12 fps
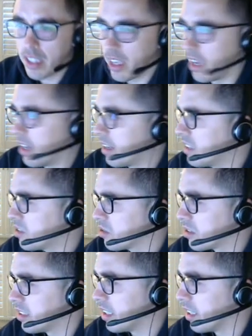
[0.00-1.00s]
And as you'll
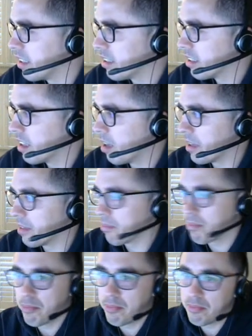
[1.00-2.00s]
see, I mean,
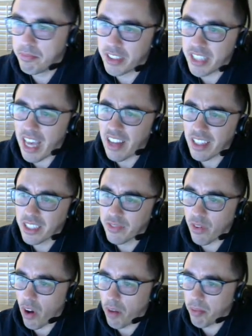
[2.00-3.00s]
satellites
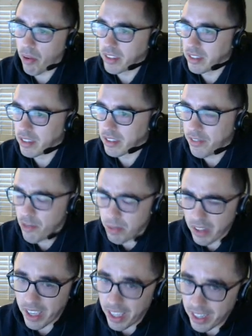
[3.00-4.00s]
for all prices. If you
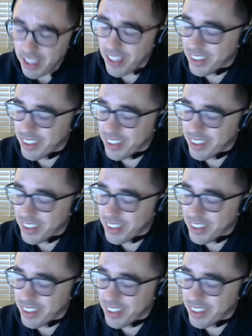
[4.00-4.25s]
play any